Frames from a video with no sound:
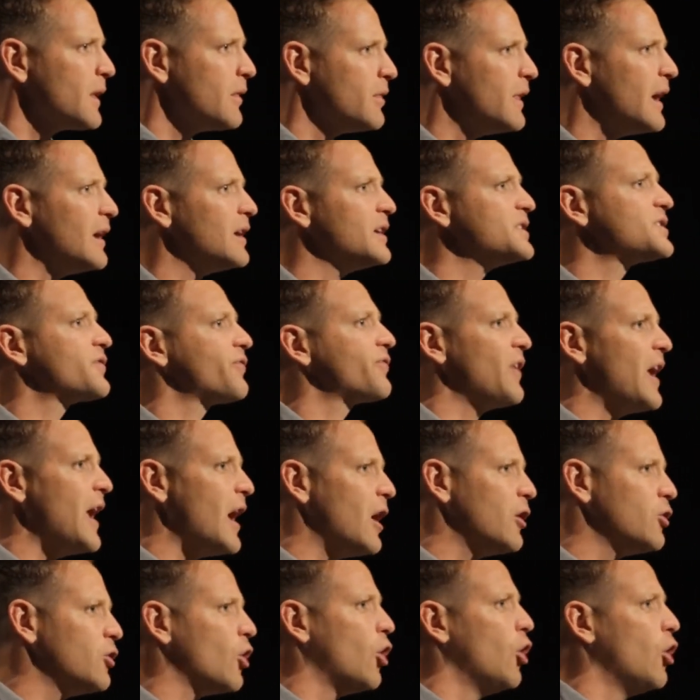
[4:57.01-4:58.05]
that is
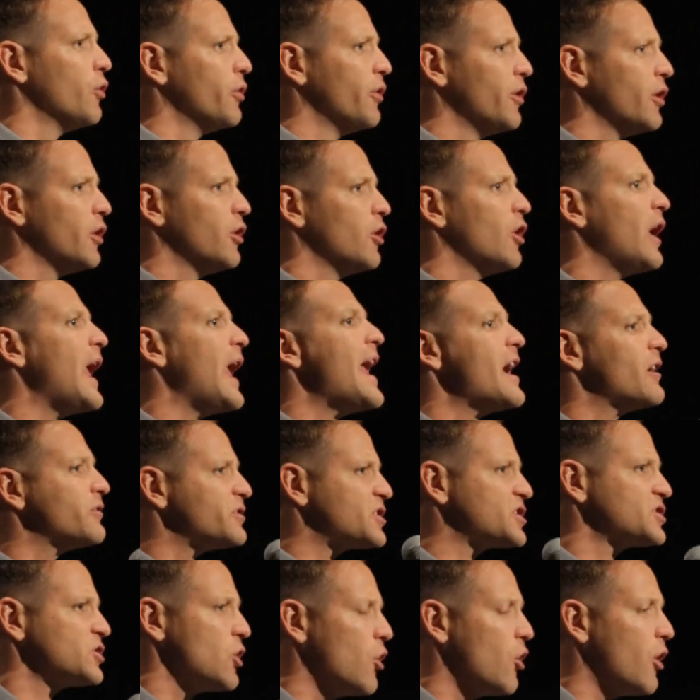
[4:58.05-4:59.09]
found on the
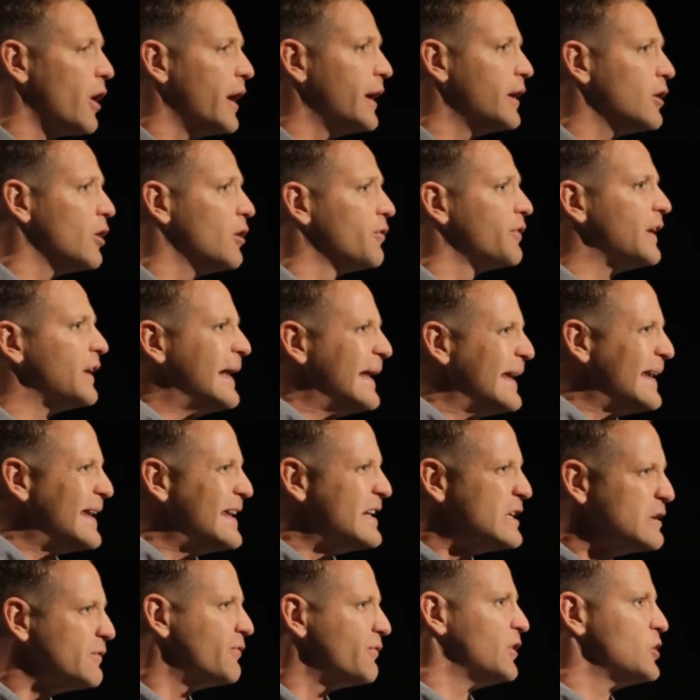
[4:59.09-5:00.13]
outside of an
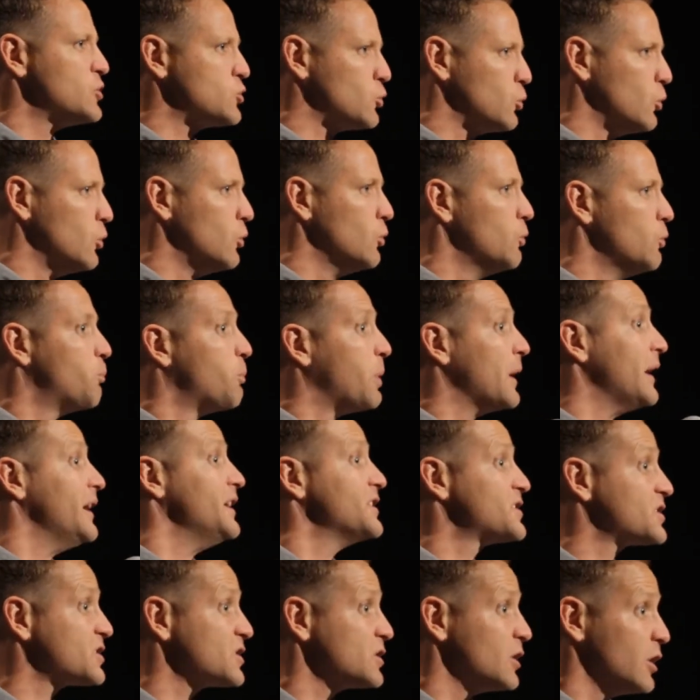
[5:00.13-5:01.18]
individual
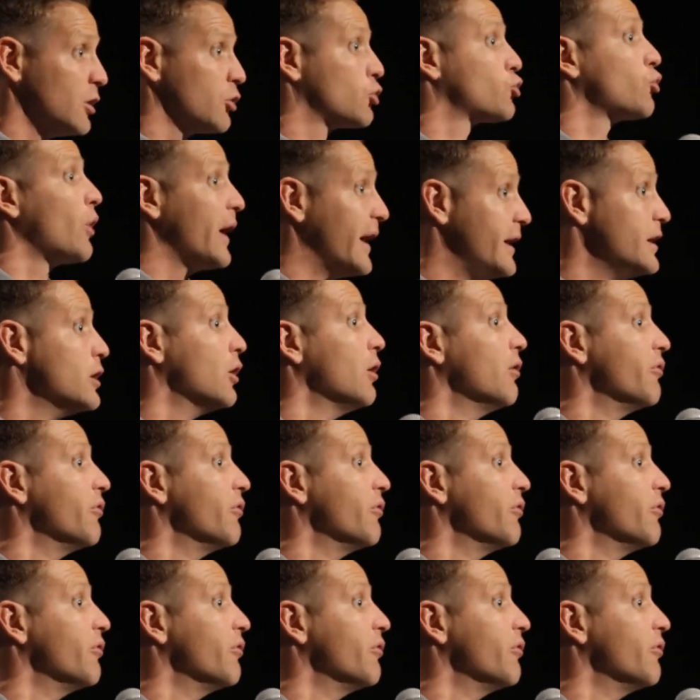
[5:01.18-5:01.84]
piece, grain